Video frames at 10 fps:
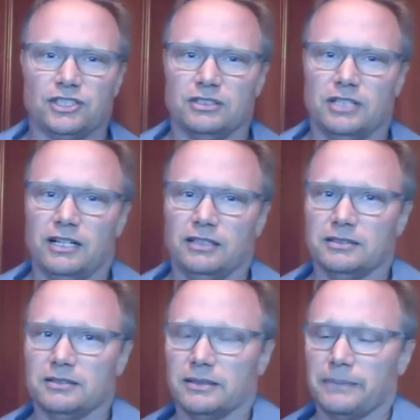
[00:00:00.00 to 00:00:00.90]

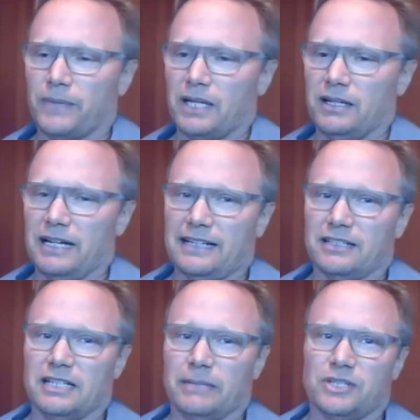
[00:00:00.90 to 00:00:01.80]
health and
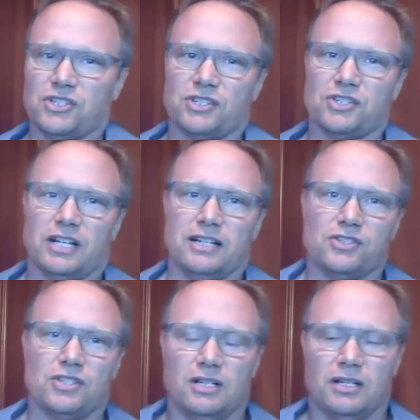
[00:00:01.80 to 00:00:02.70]
academic
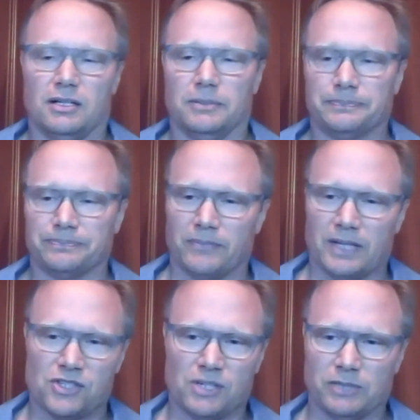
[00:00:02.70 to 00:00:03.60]
success, uh,
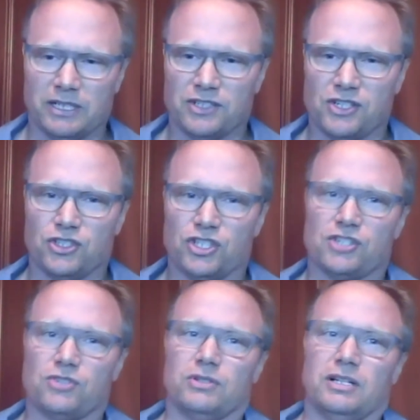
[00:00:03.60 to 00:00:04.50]
simply because it just
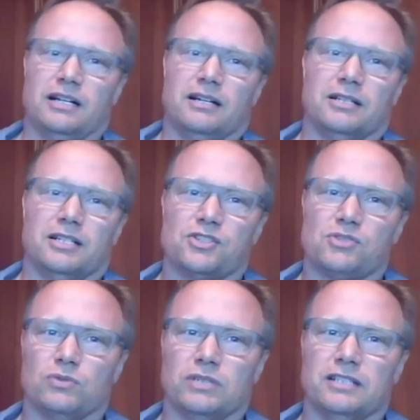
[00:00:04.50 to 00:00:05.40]
uh,
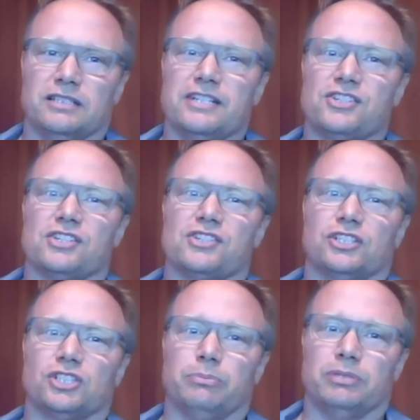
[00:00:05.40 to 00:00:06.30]
is it leads to
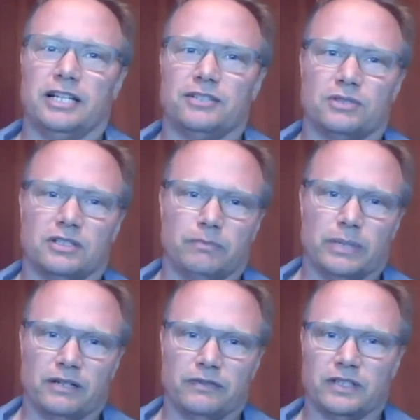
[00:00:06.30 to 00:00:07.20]
such a plethora of
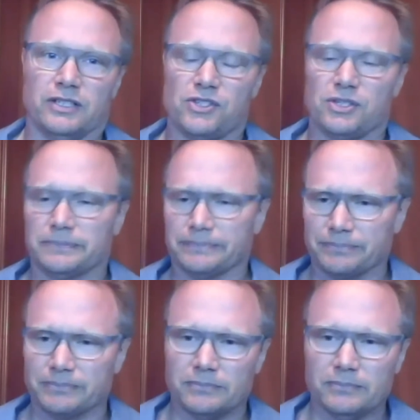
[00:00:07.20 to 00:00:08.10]
benefits
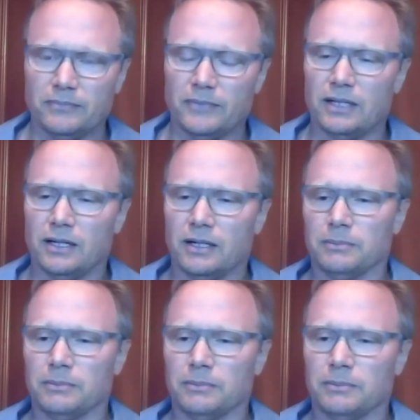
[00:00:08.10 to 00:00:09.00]

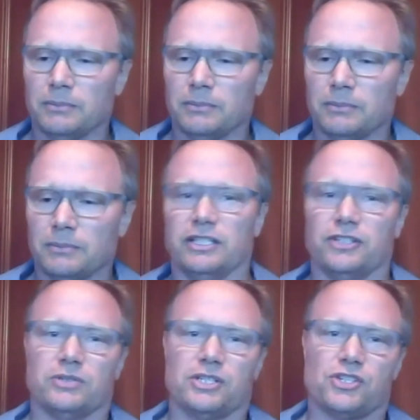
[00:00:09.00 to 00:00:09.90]
um, so
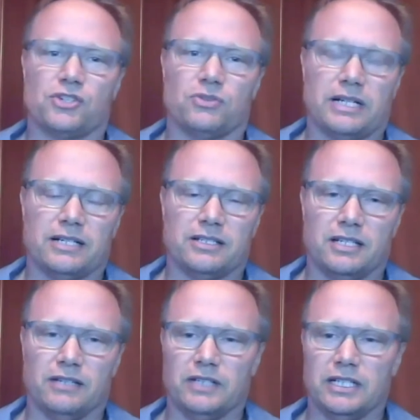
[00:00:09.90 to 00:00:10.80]
you know, increase
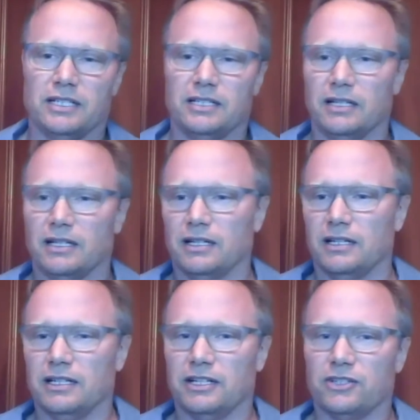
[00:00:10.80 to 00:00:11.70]
creativity,
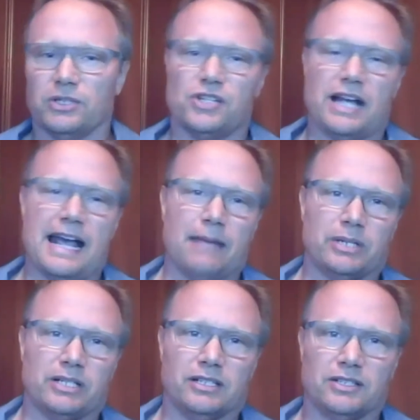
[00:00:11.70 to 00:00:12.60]
increase
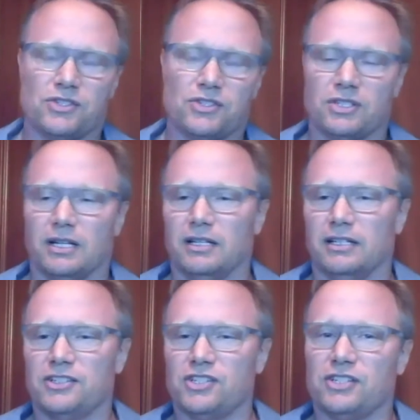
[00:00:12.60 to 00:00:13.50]
happiness.
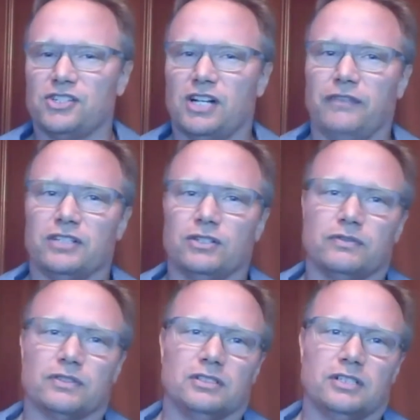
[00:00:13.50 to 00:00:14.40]
It's it's often
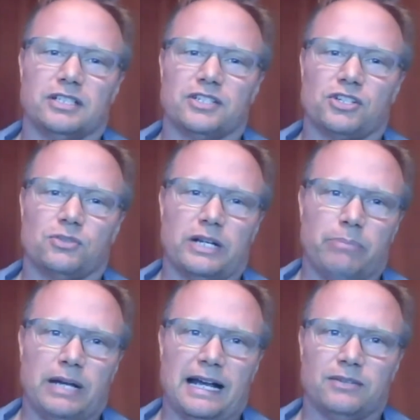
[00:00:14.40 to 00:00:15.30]
overlooked as a great
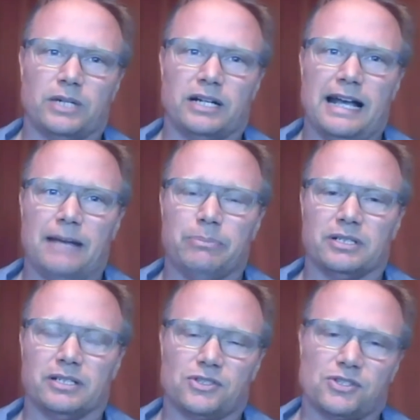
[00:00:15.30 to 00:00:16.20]
pathway to
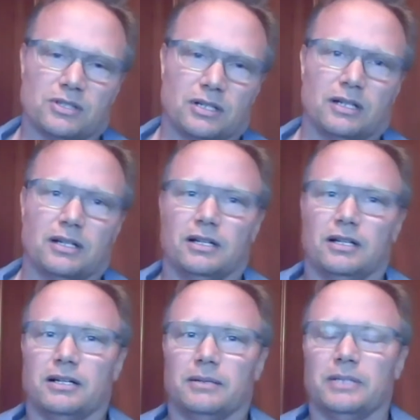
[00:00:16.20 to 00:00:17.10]
happiness.
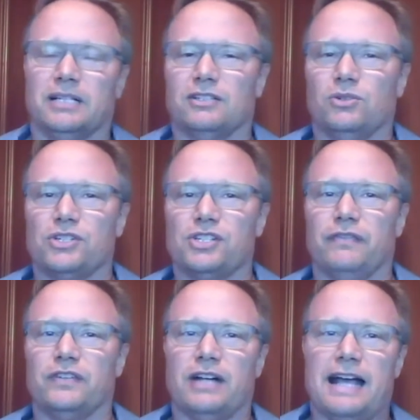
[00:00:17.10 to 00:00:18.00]
Um, and of course, if
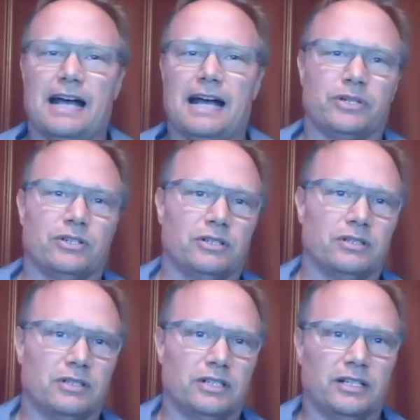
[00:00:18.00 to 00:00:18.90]
you're
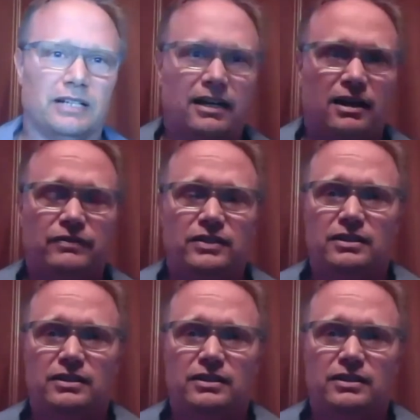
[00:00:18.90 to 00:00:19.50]
happier, that often